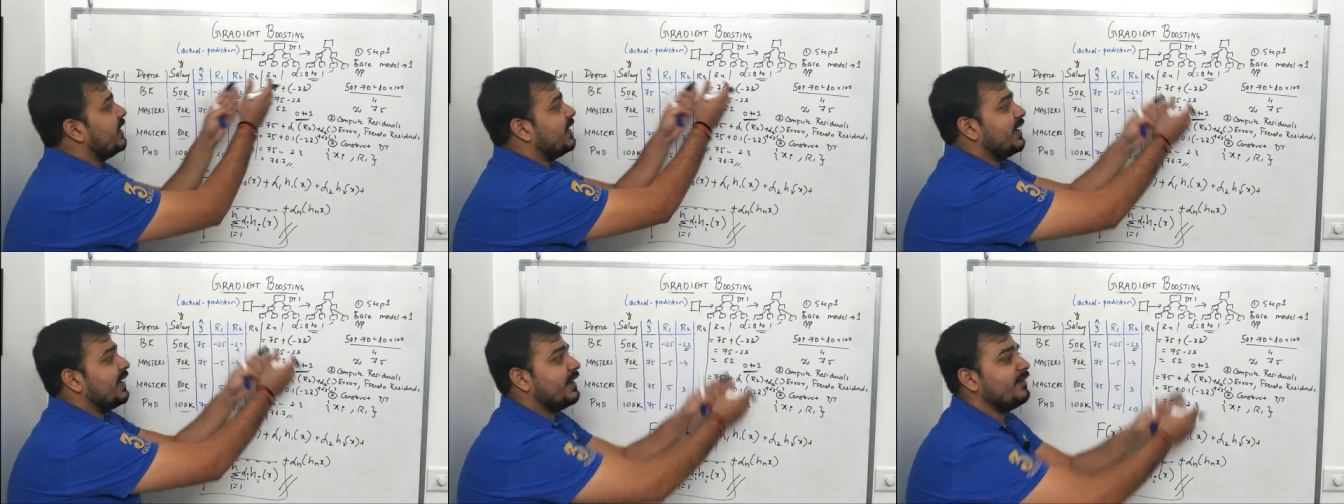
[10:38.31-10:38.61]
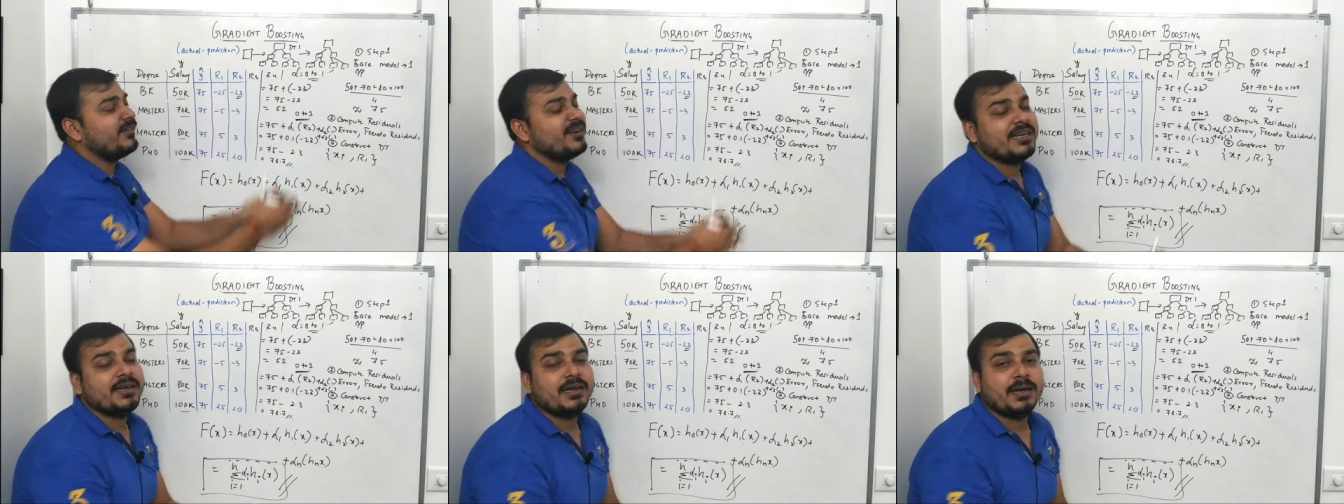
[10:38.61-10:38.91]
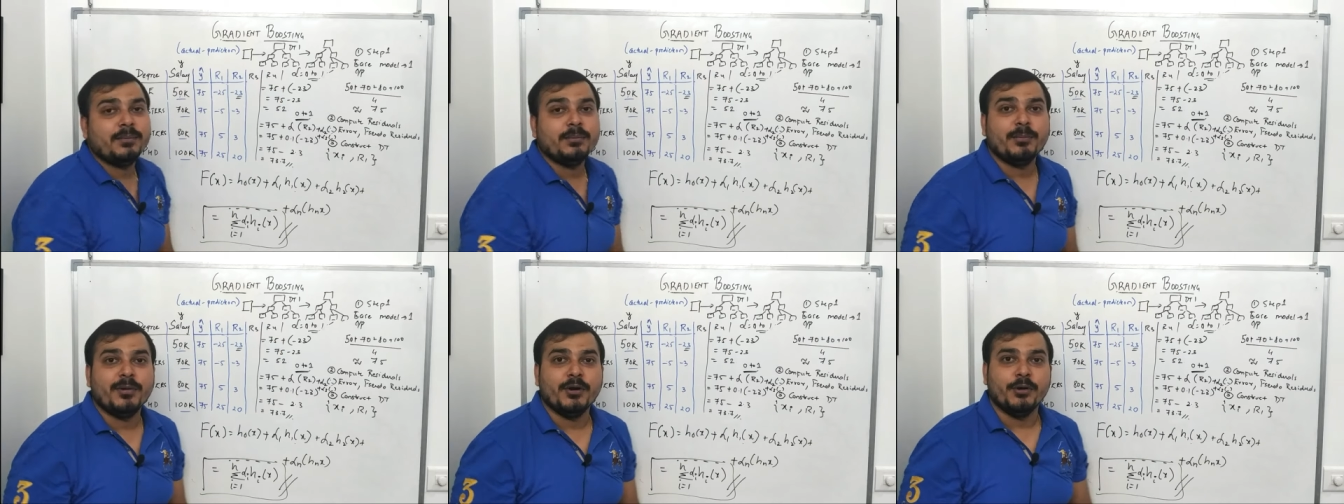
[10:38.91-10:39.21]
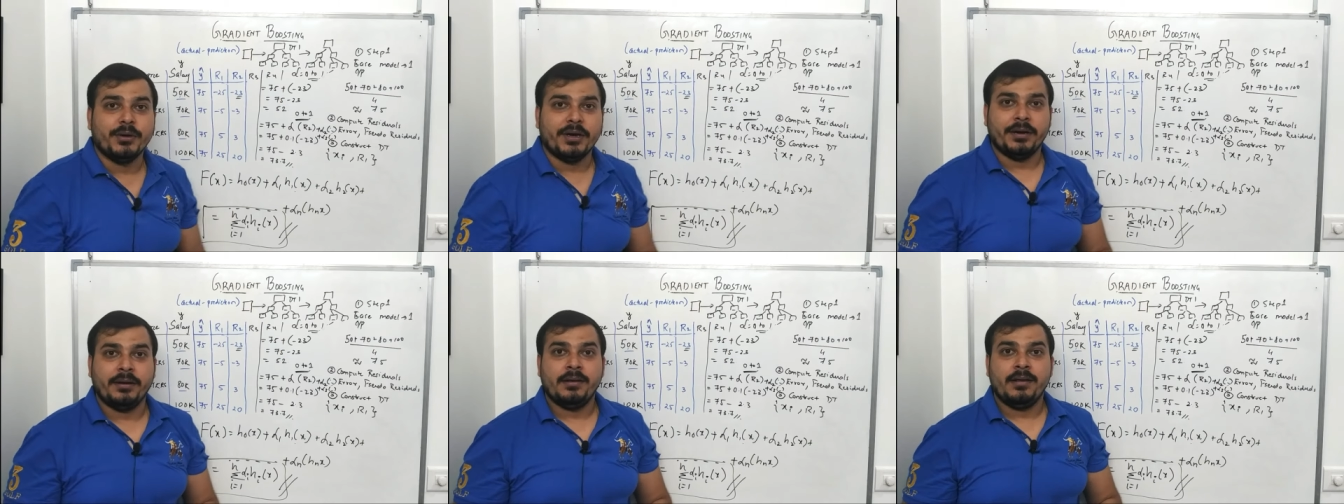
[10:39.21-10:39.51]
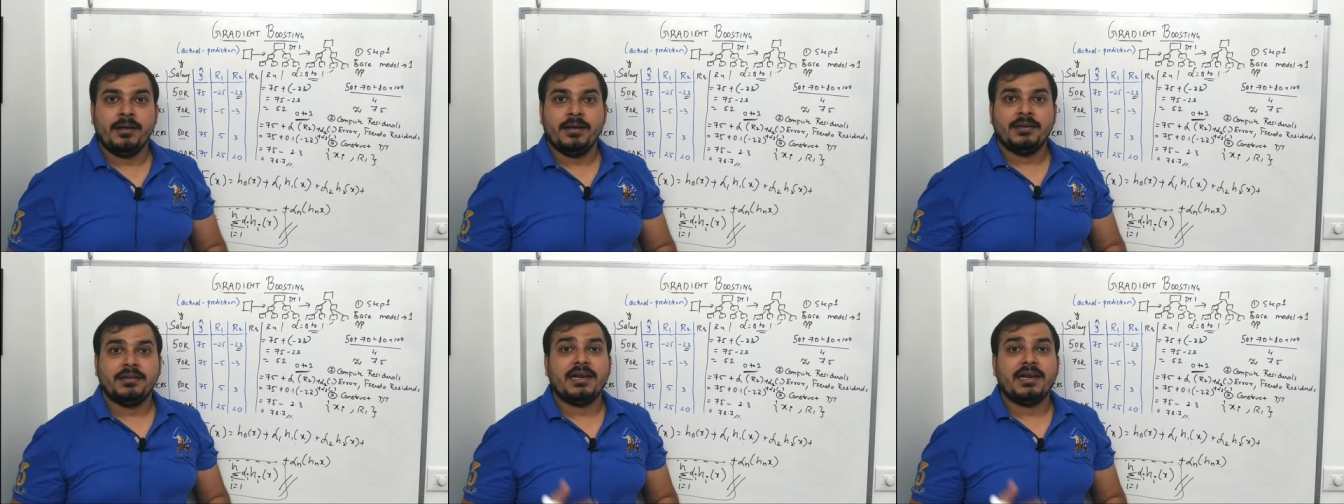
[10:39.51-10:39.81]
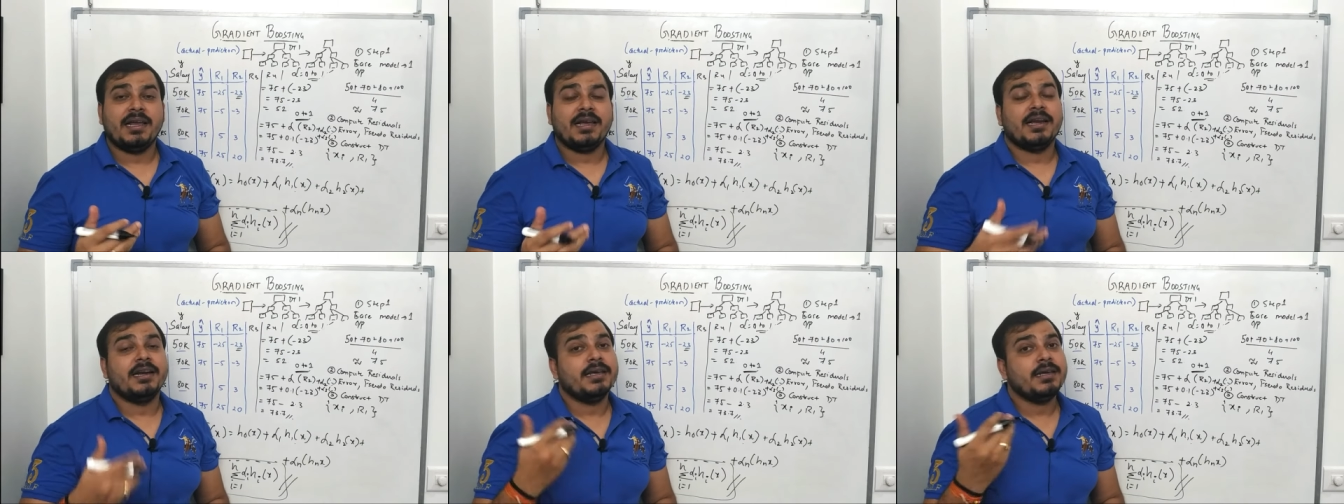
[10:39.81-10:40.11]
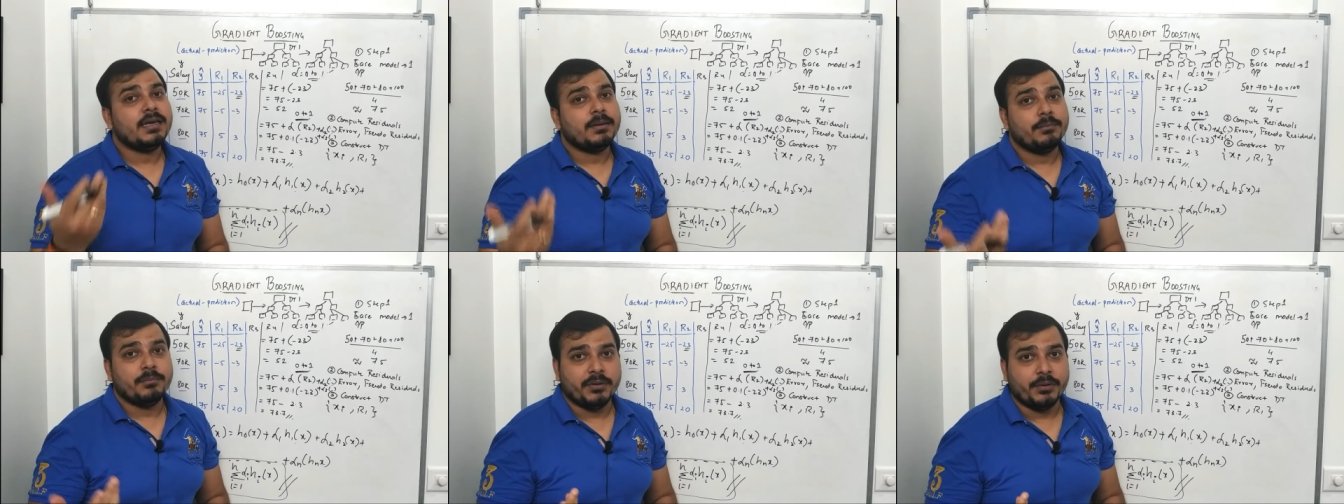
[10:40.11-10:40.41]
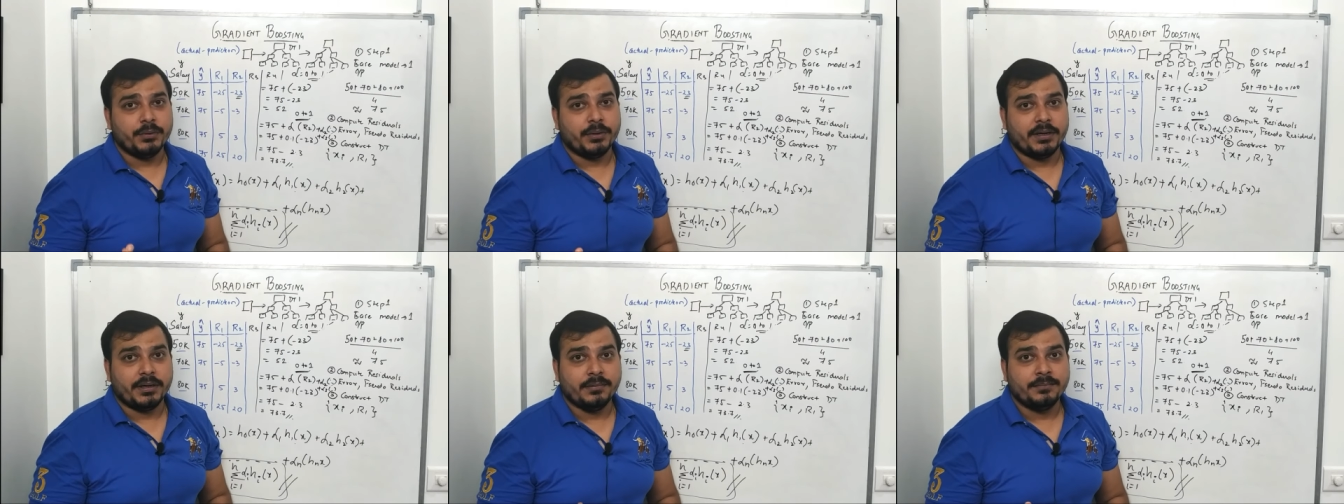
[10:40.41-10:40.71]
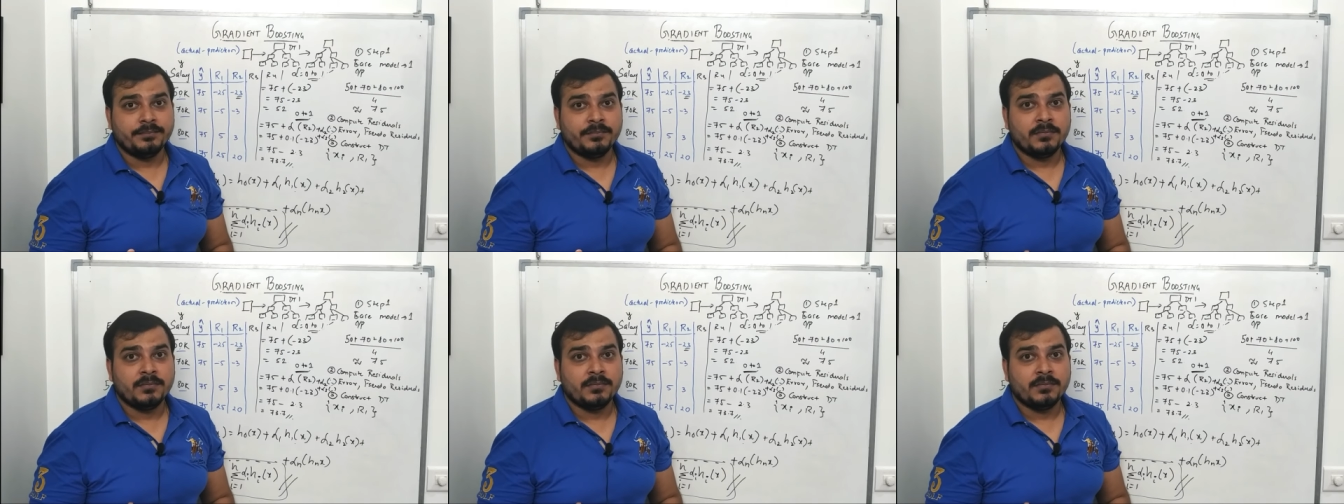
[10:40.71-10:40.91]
that are getting computed.